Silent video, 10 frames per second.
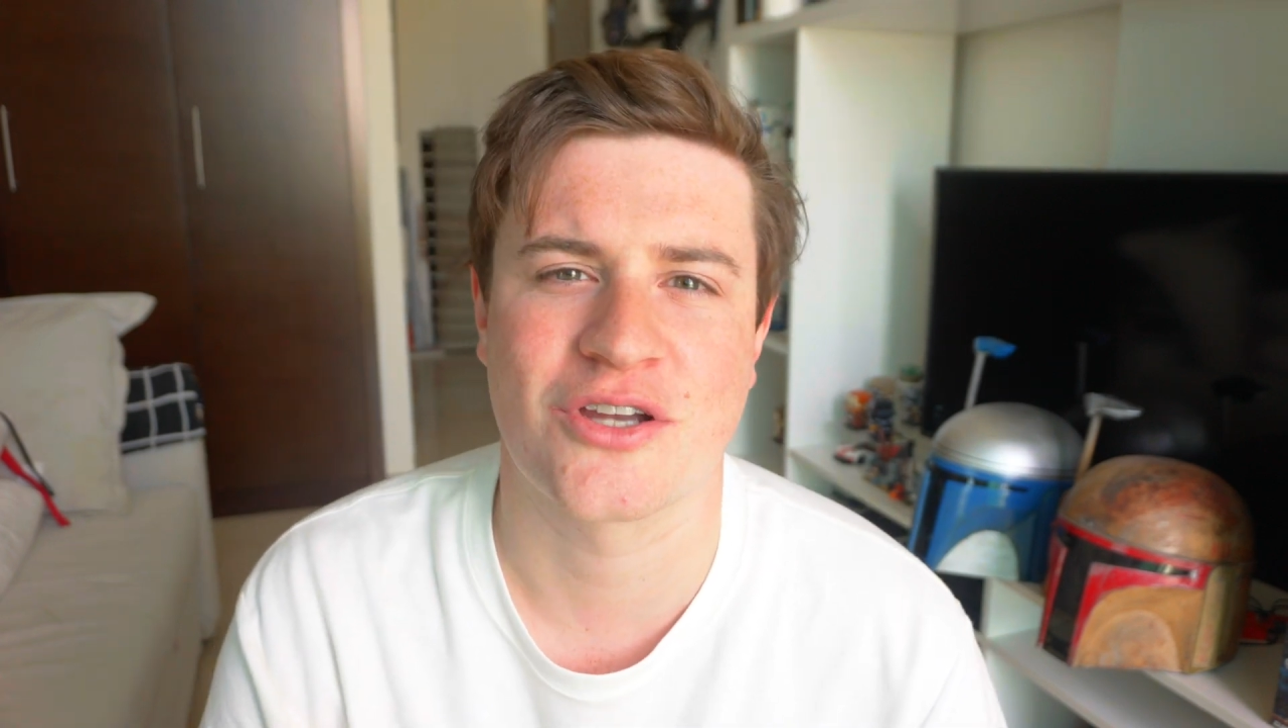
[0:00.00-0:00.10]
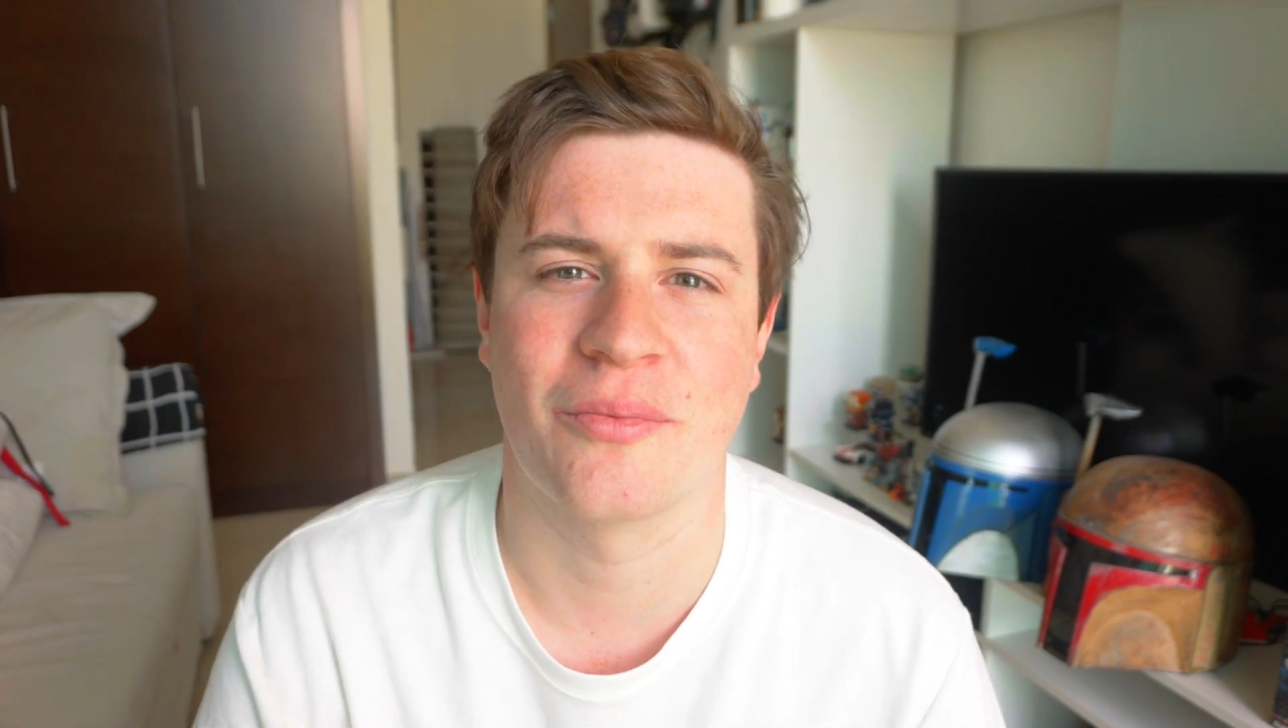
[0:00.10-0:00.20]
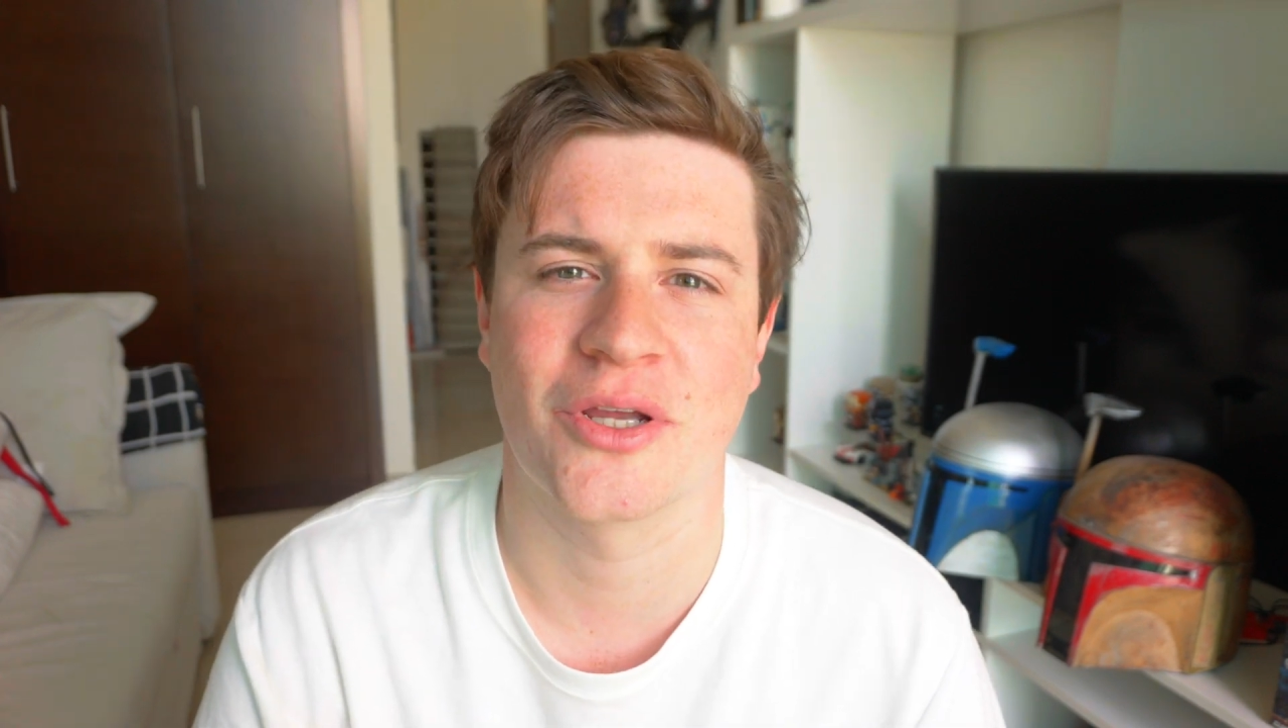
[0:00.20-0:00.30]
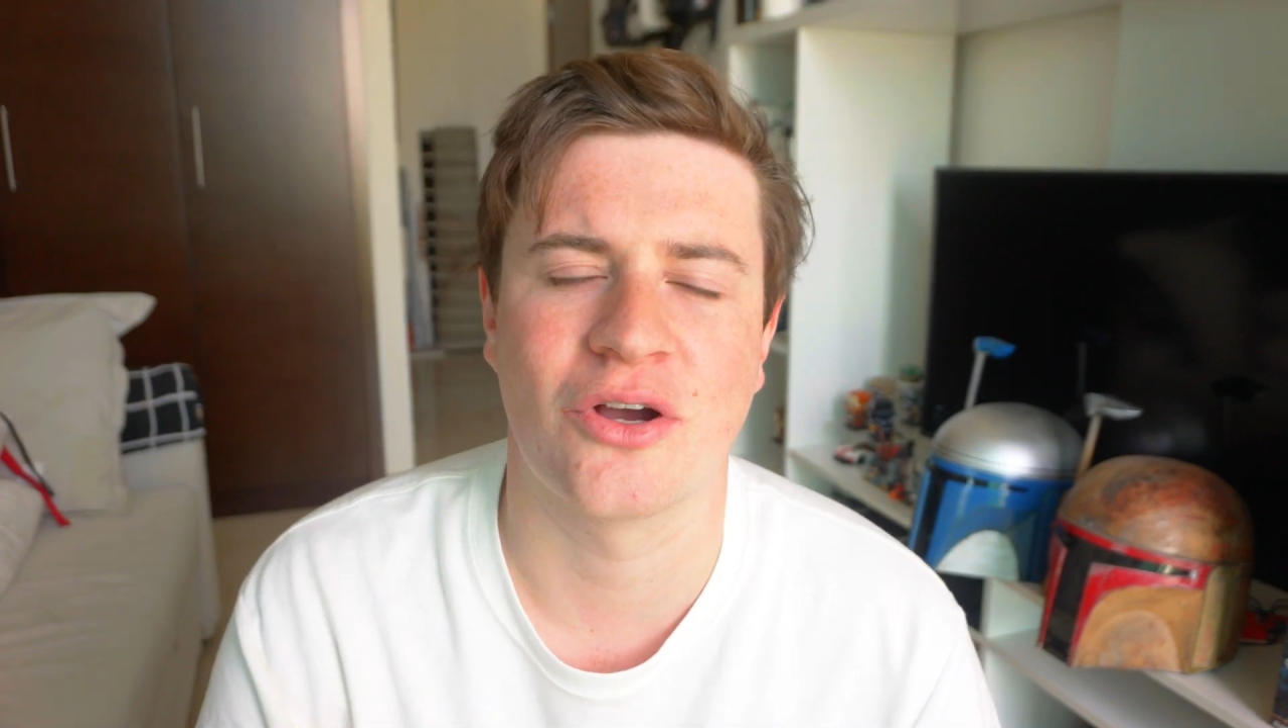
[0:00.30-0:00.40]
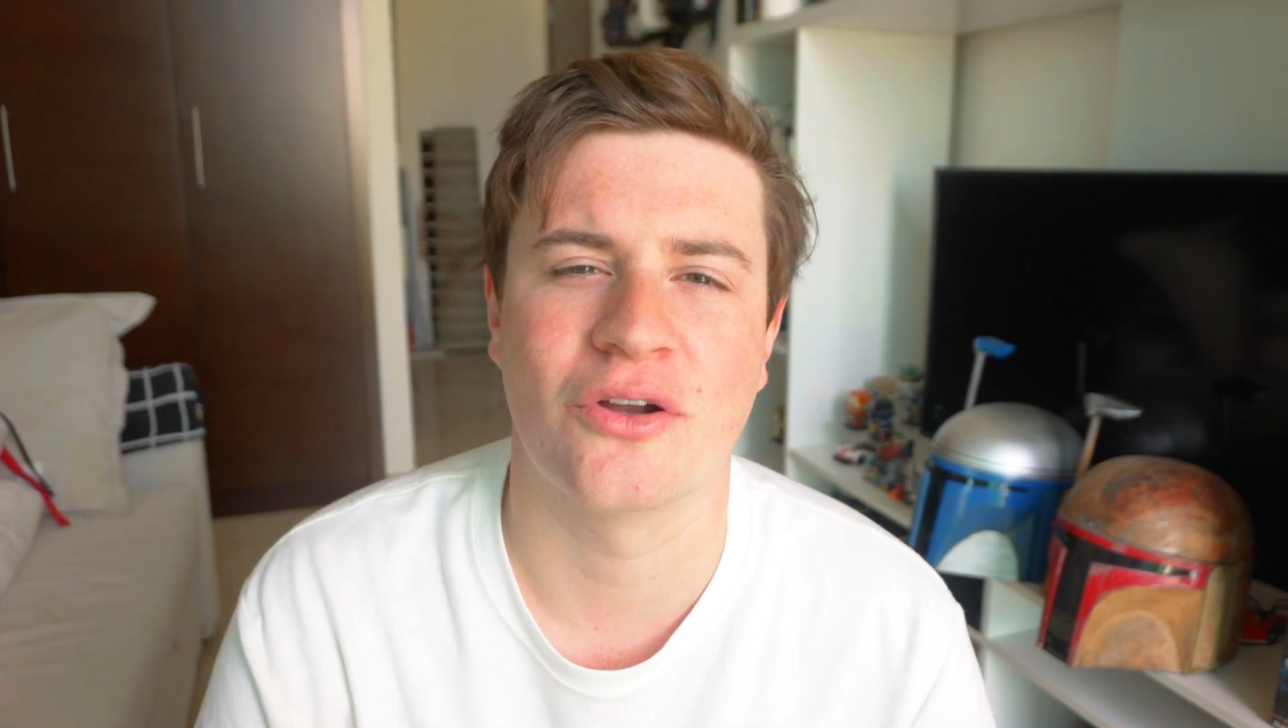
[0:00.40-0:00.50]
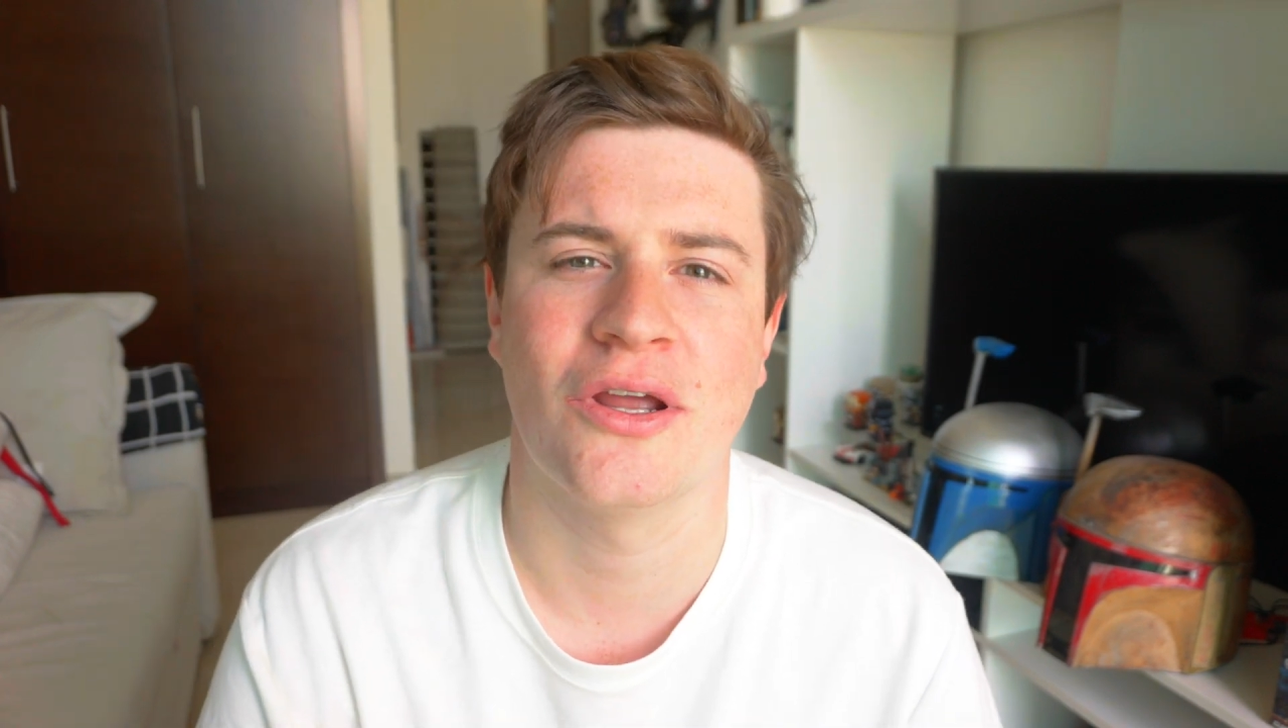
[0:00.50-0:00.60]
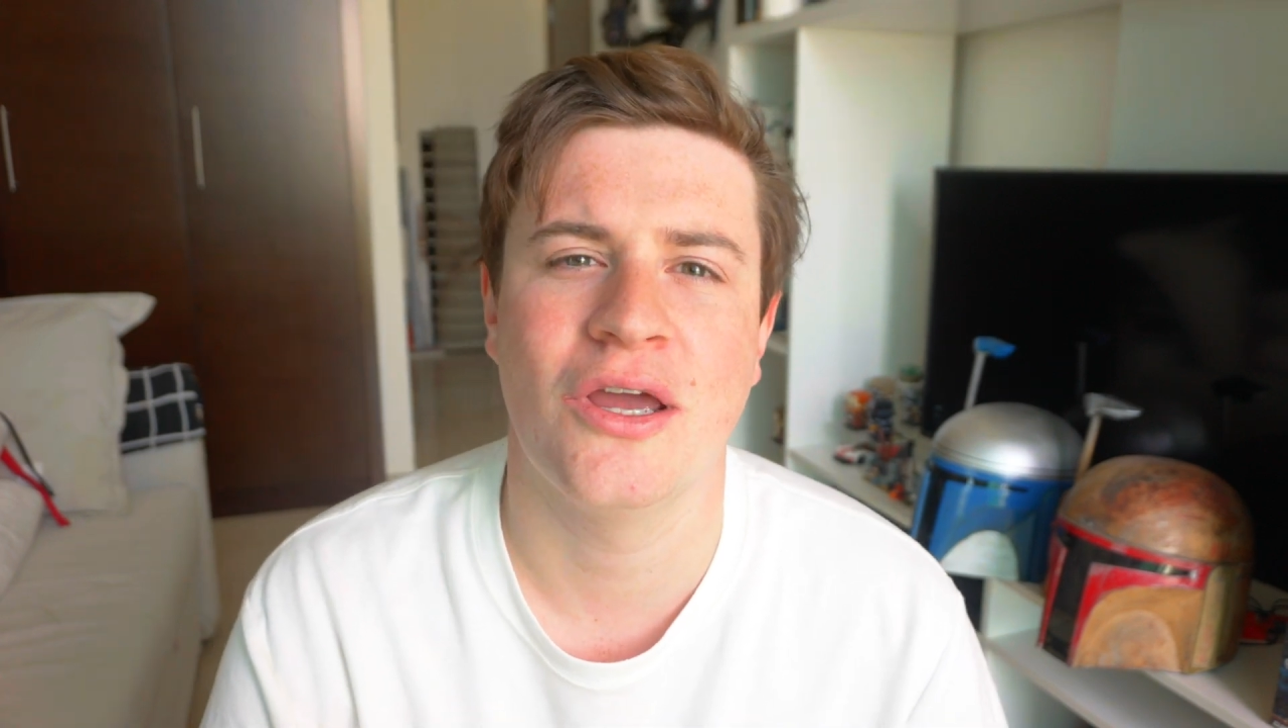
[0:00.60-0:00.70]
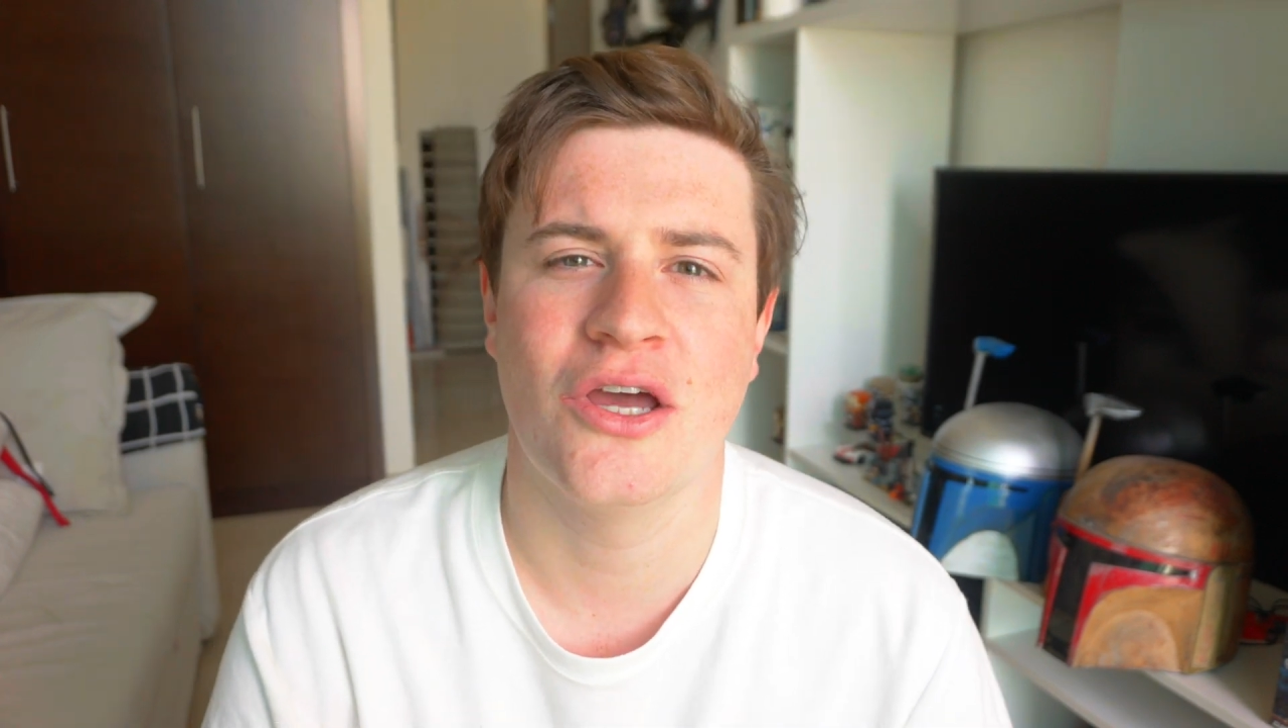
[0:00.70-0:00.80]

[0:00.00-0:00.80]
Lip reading: Comic Con